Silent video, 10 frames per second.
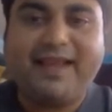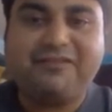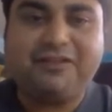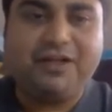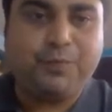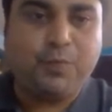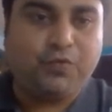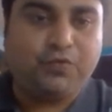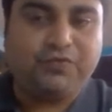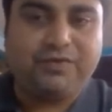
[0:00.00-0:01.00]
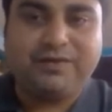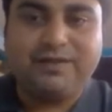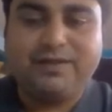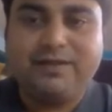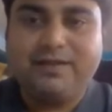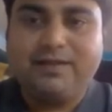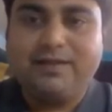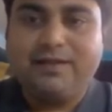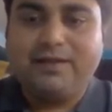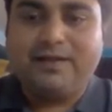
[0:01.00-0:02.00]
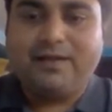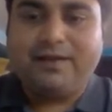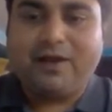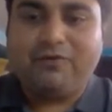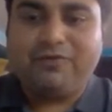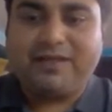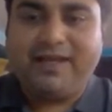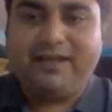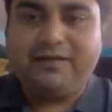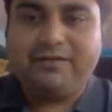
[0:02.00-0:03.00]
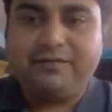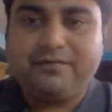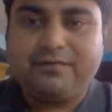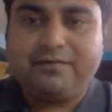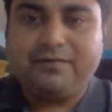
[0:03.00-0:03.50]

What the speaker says: Excellent move. Now the king